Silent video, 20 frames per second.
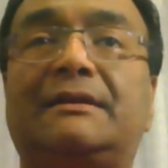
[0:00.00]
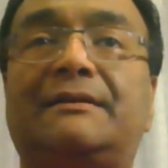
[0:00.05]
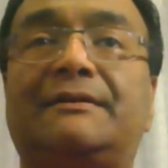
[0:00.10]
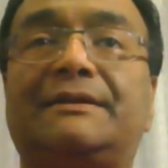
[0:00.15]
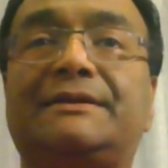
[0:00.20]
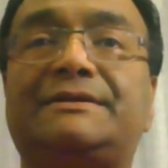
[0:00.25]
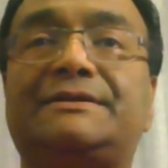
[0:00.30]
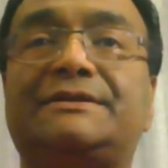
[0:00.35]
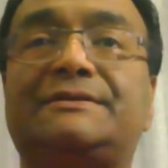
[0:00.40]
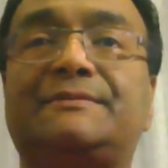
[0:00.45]

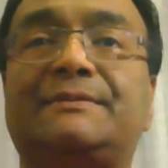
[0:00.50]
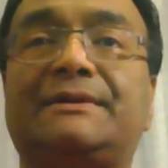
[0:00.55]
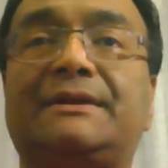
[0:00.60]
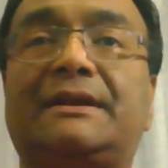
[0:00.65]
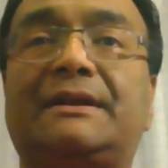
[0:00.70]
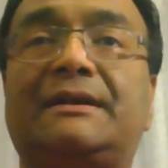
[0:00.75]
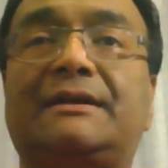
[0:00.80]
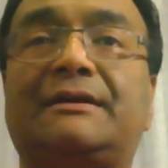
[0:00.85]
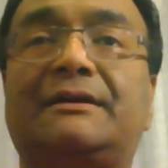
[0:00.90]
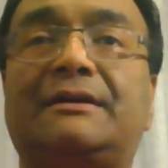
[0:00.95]
This has
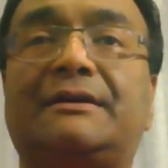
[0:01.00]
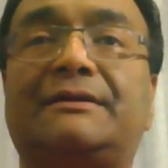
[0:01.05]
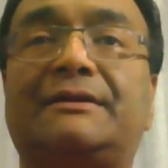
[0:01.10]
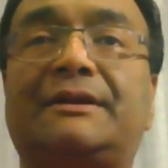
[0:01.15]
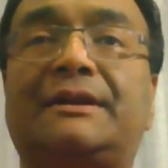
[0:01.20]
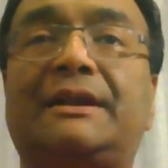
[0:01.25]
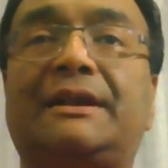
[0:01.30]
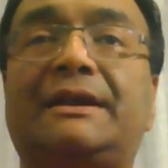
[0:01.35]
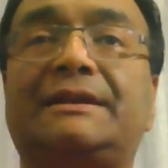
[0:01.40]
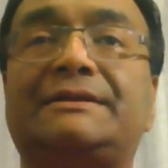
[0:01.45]
been
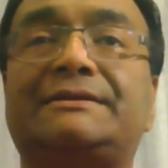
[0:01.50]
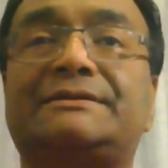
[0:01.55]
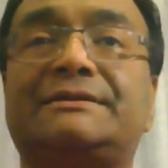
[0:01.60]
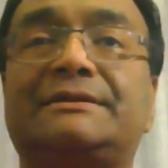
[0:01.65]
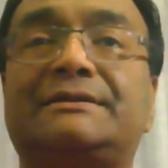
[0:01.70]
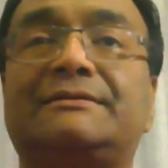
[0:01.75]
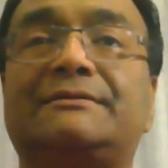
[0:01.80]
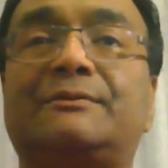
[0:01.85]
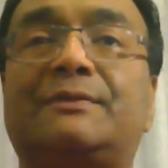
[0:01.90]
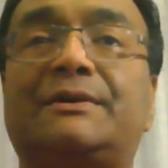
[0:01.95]
the case
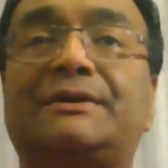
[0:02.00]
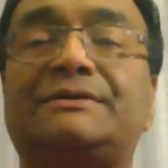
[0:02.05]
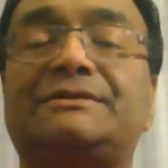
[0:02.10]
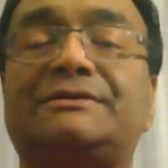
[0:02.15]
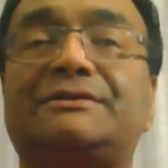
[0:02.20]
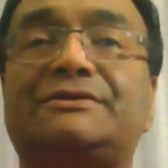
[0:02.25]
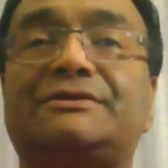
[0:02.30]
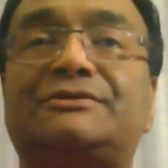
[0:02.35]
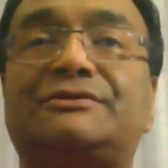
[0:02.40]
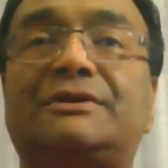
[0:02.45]
in
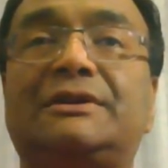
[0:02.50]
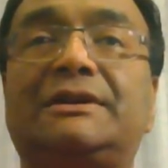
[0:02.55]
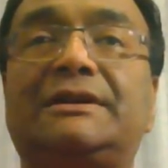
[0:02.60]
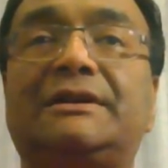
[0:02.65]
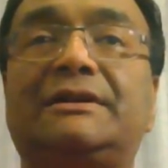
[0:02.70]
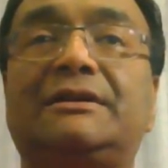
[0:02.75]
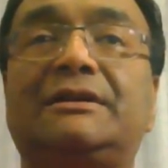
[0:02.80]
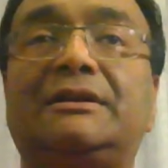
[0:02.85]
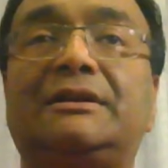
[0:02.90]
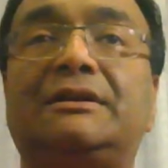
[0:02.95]
Western
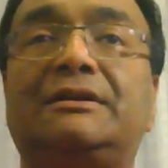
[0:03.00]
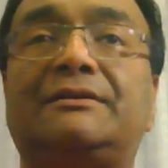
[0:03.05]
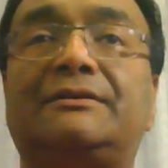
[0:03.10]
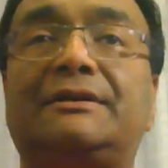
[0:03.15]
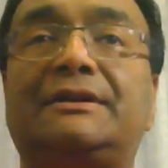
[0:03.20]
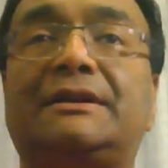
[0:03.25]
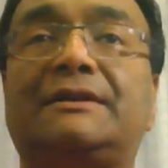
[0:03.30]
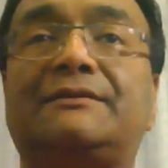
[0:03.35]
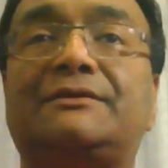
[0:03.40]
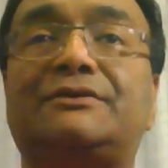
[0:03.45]
Australia
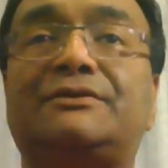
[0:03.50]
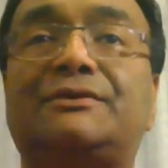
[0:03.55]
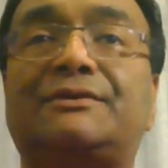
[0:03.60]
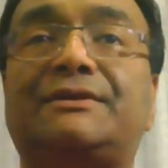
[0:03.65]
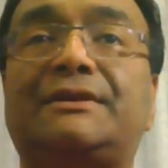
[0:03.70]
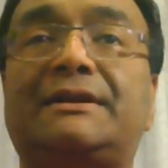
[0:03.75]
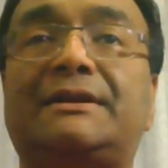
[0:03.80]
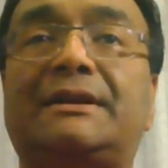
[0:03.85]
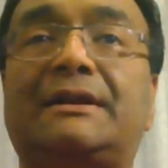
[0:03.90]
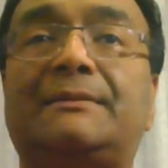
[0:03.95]
that never
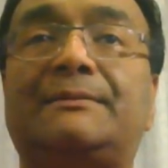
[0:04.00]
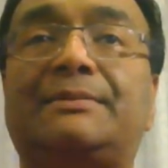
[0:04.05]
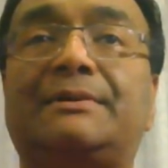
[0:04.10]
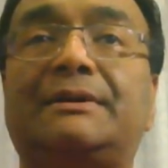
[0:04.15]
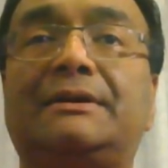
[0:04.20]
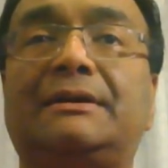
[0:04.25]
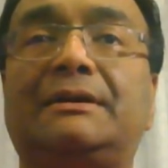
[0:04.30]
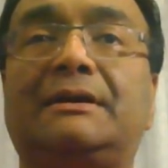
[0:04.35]
took that up,